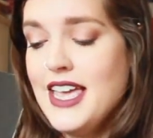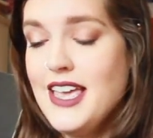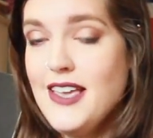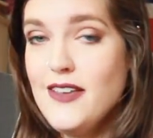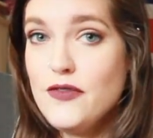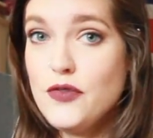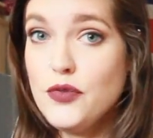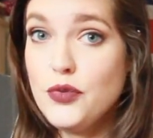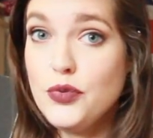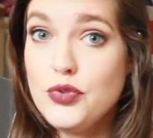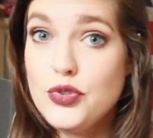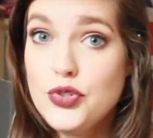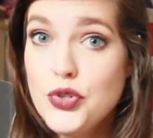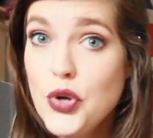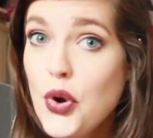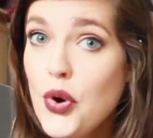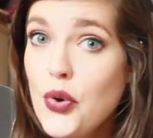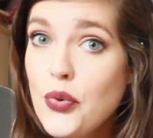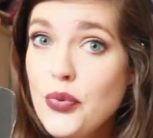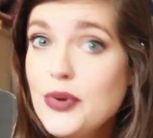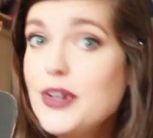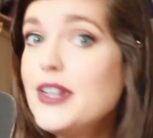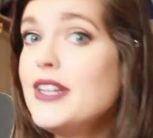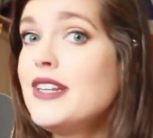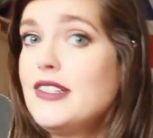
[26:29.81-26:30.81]
If you
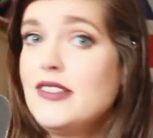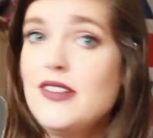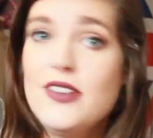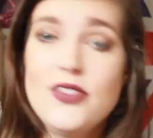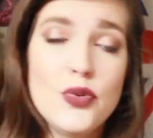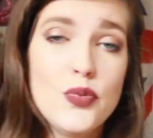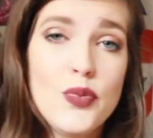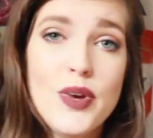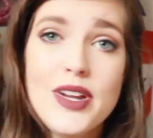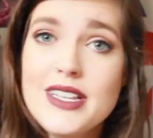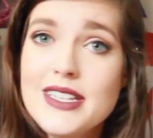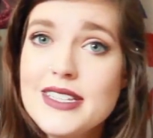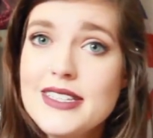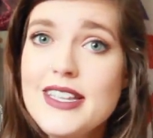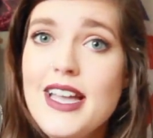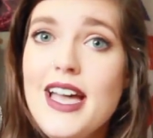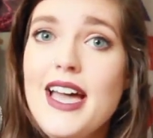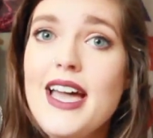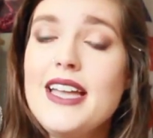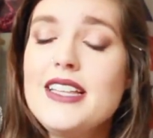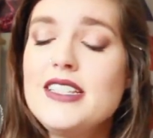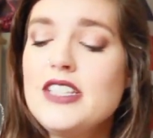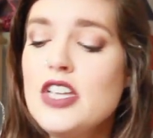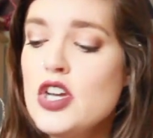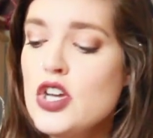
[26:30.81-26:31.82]
don't and it's not the right
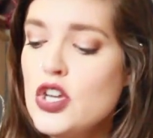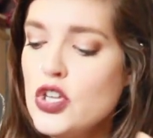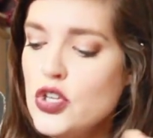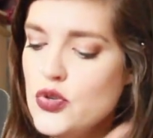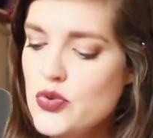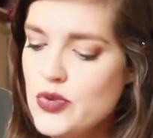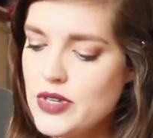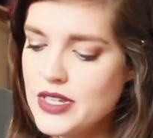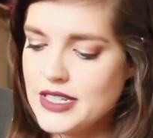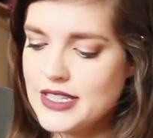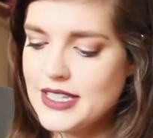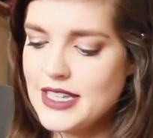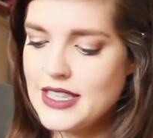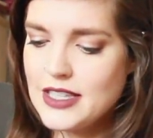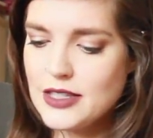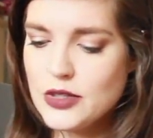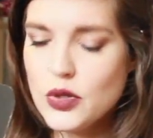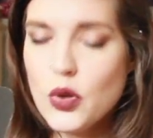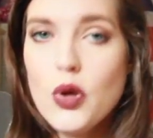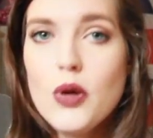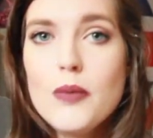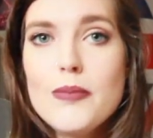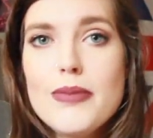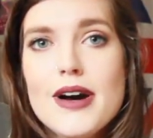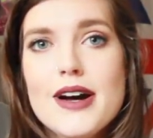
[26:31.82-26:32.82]
size, you can send this
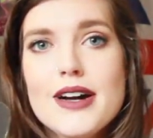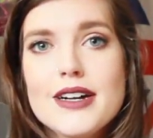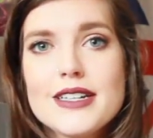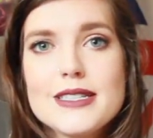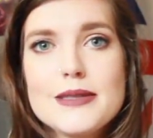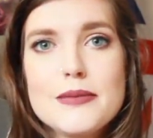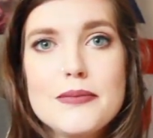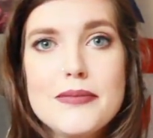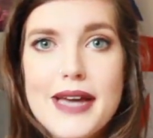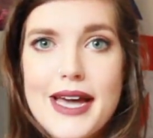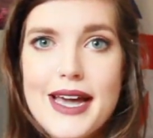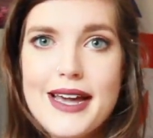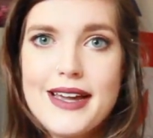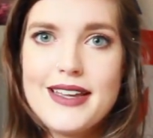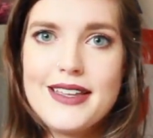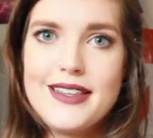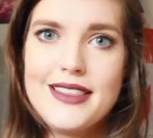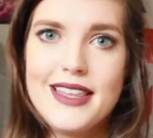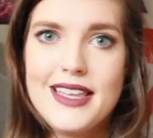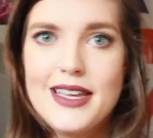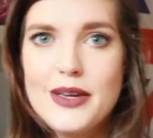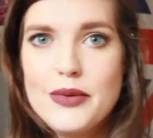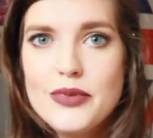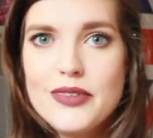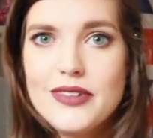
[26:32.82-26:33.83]
whole box back
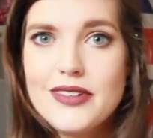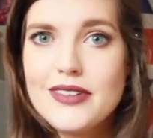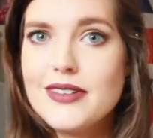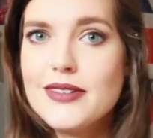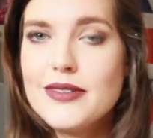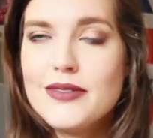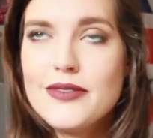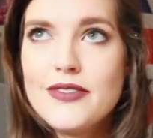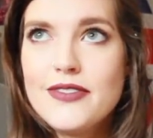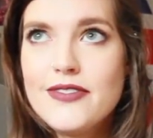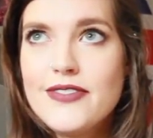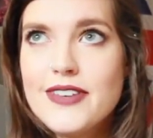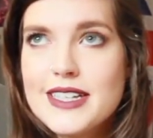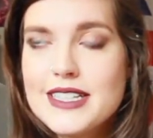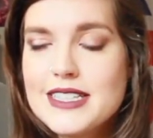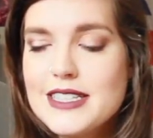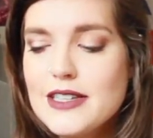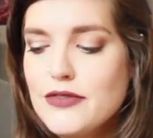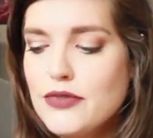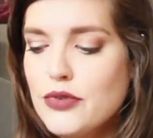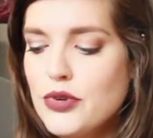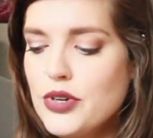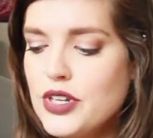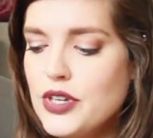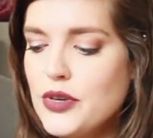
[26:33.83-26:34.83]
and they will fix
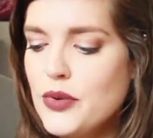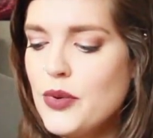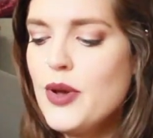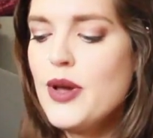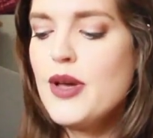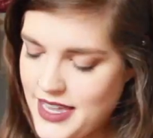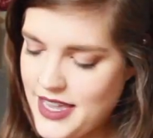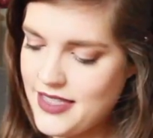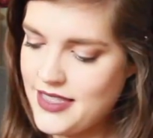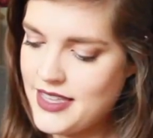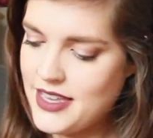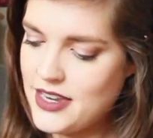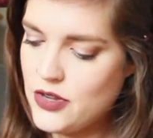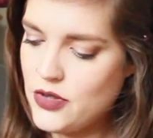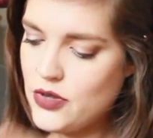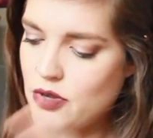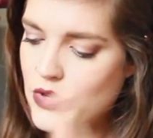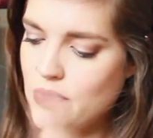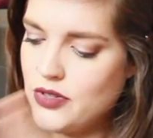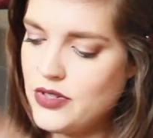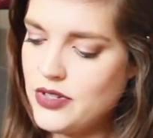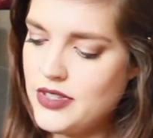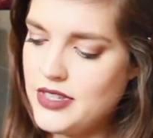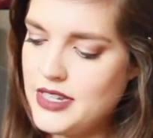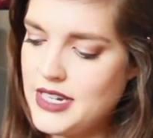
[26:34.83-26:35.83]
it for you. And then you
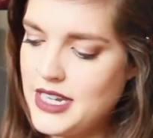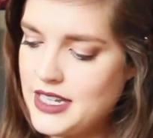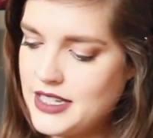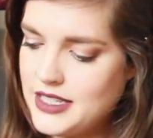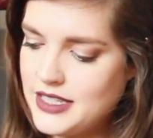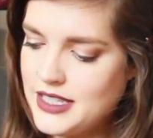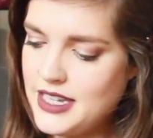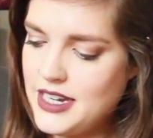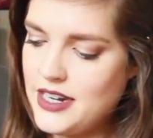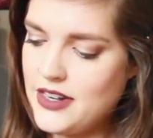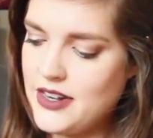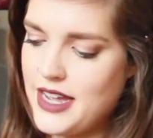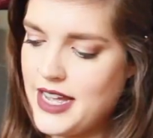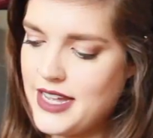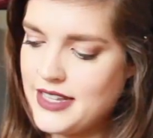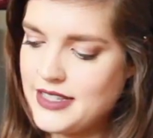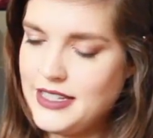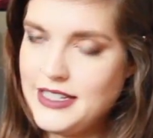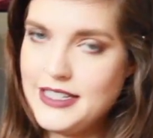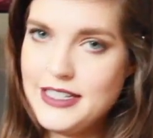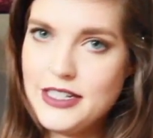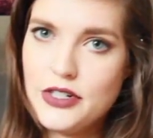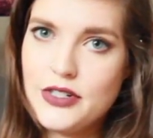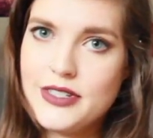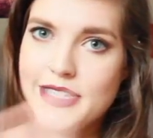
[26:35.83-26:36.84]
go to the next layer and it has
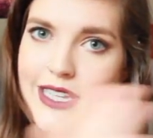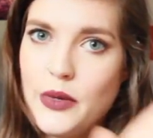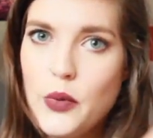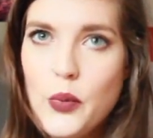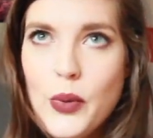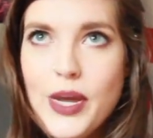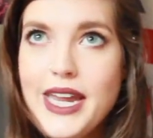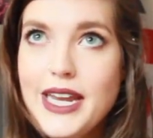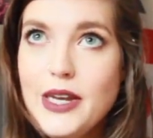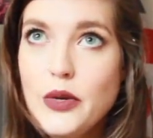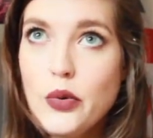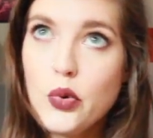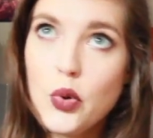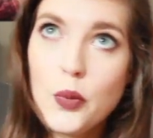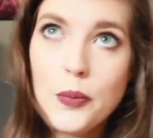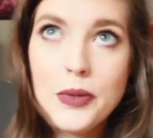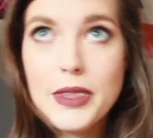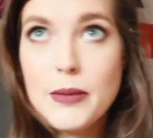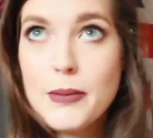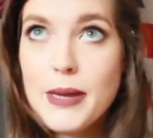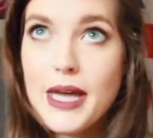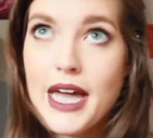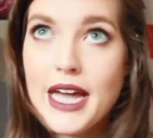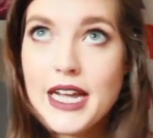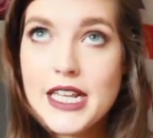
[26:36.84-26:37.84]
these stickers like, wait, don't
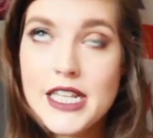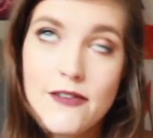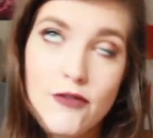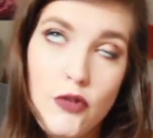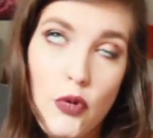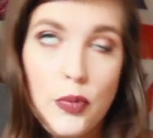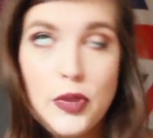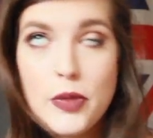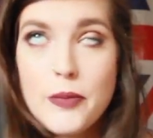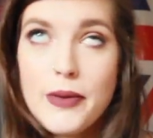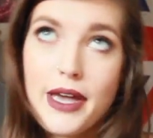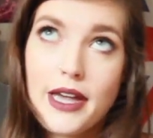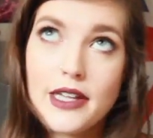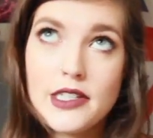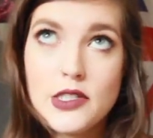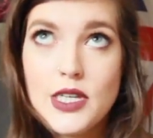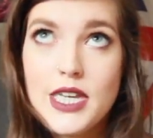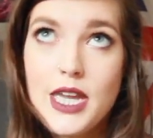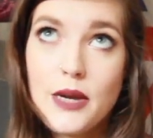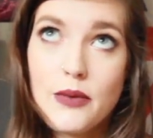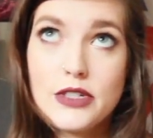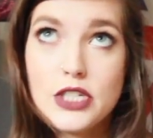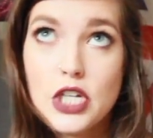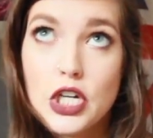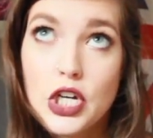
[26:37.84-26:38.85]
open the box. If you open the box, you
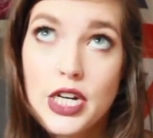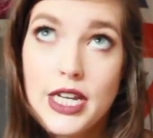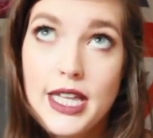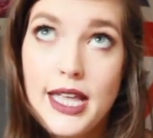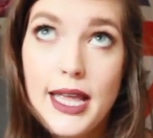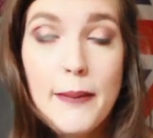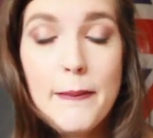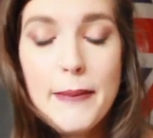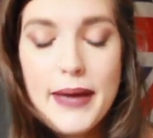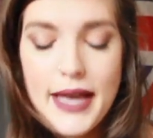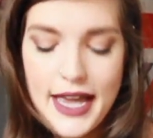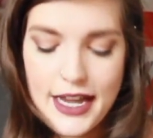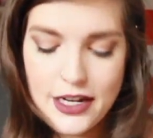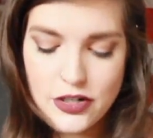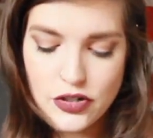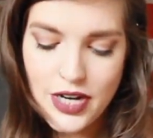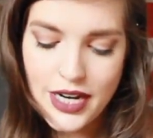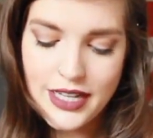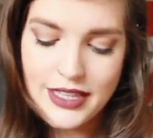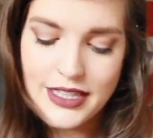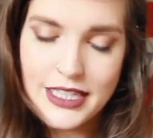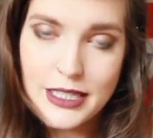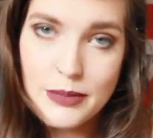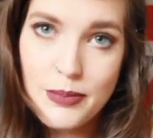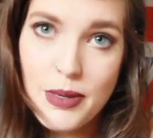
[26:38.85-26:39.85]
can't return it. But I
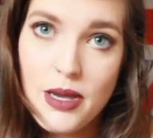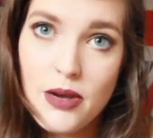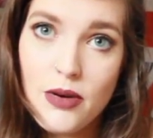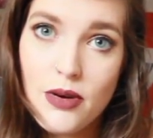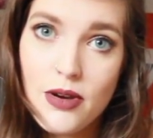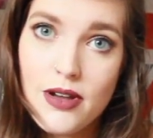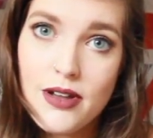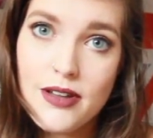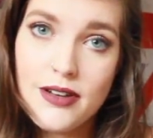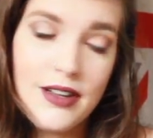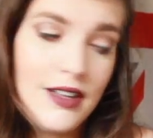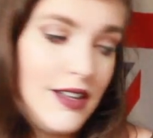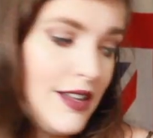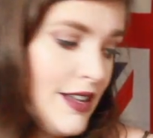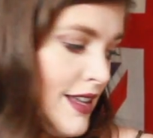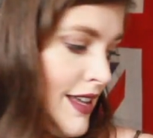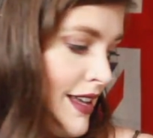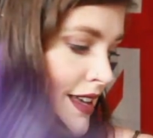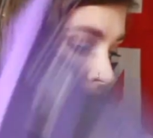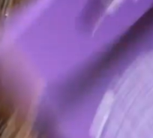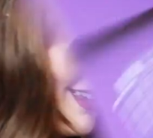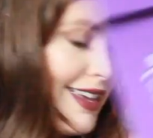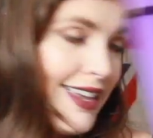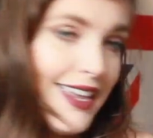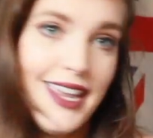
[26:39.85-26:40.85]
tried this pair on
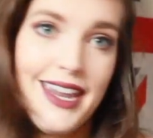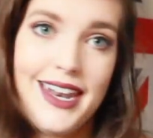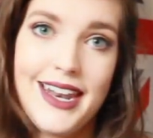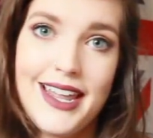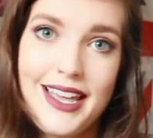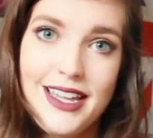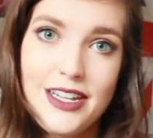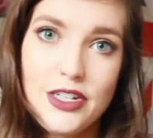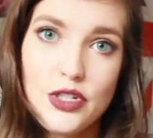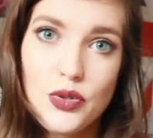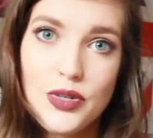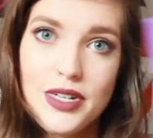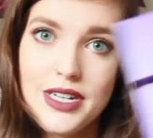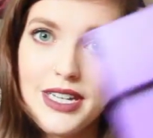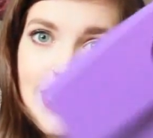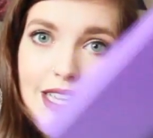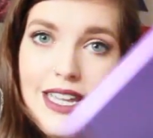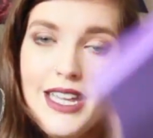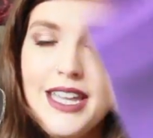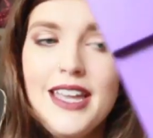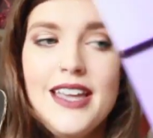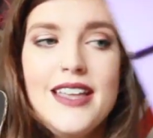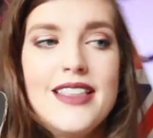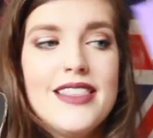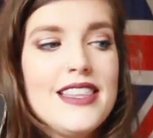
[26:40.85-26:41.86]
and I enjoyed
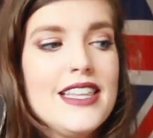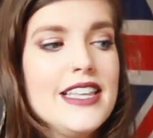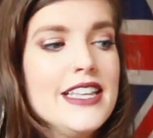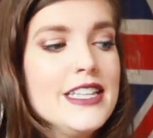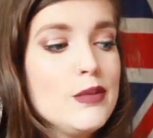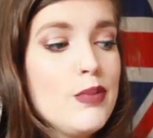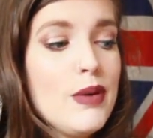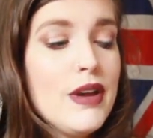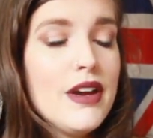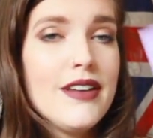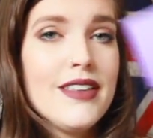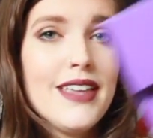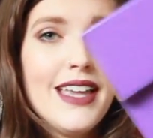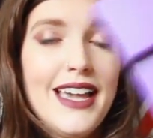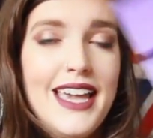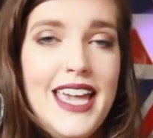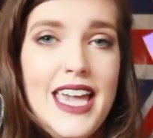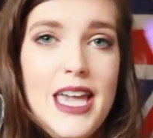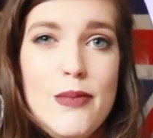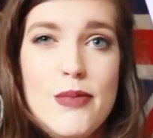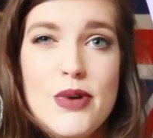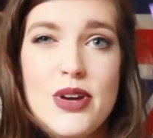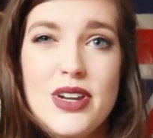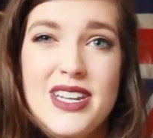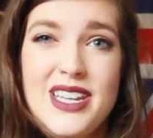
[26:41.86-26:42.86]
it. This pair that
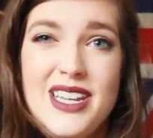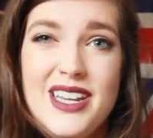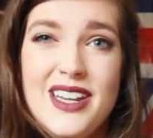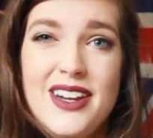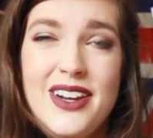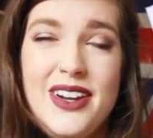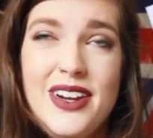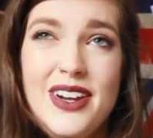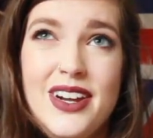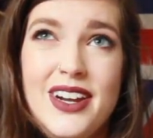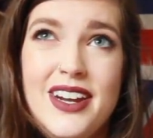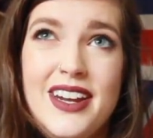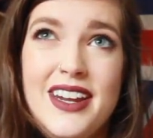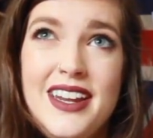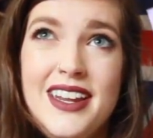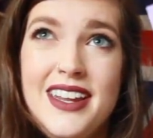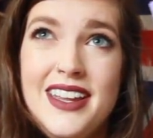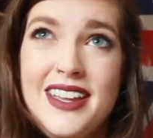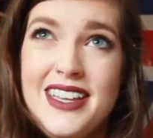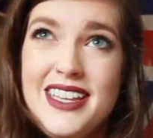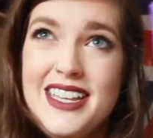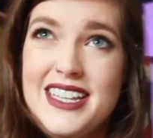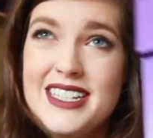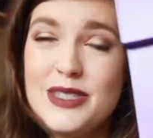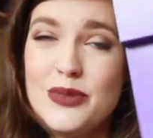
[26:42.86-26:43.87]
came on here
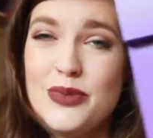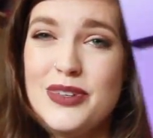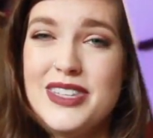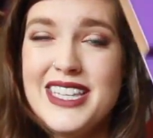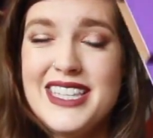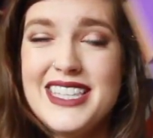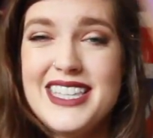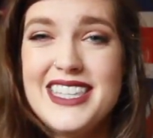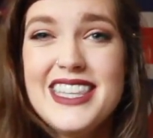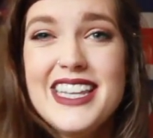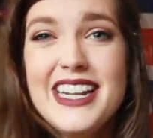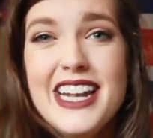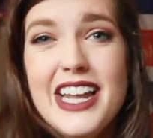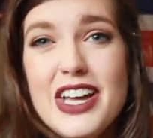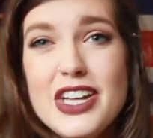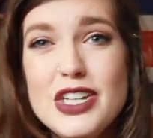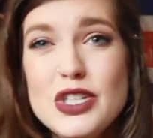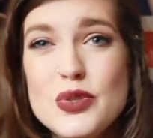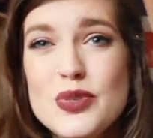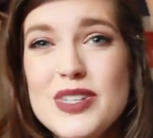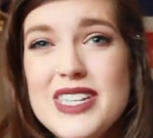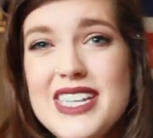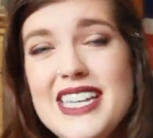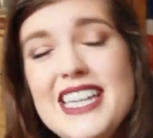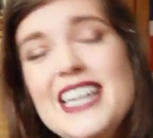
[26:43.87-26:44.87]
is the one that's in the
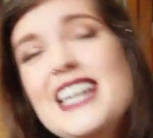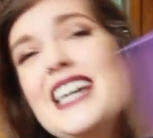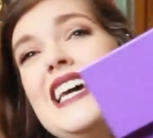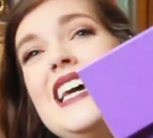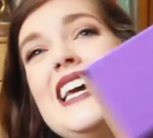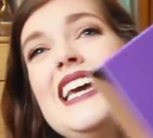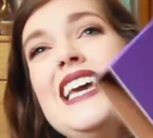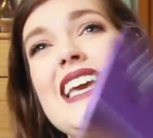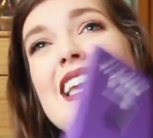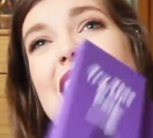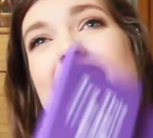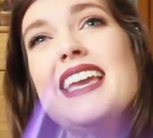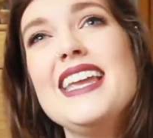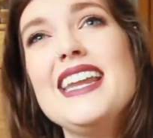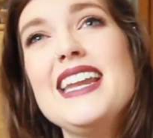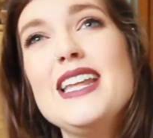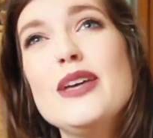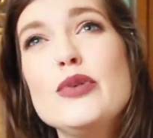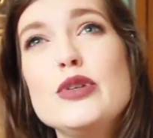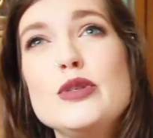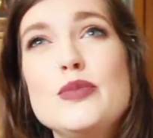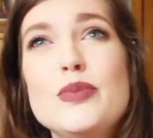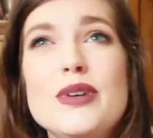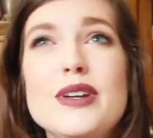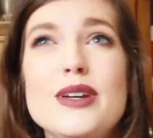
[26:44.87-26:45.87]
laundry. And
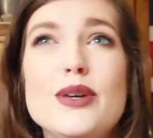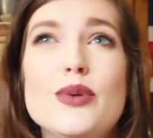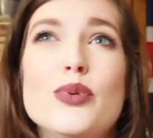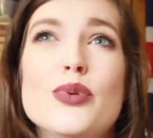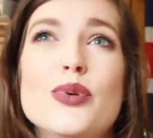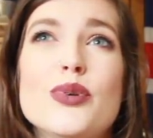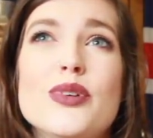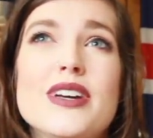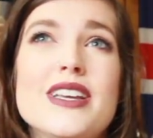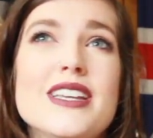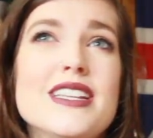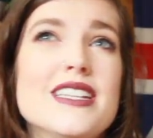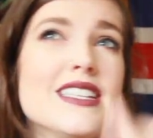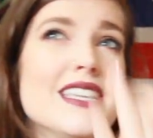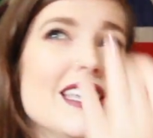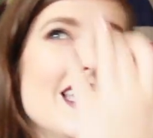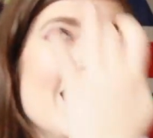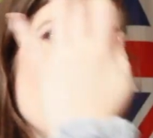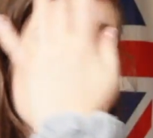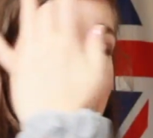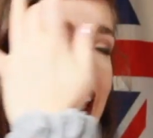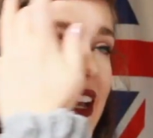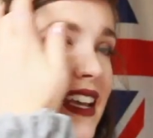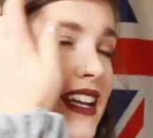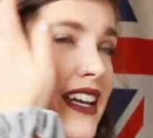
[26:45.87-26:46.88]
it was pretty cool because it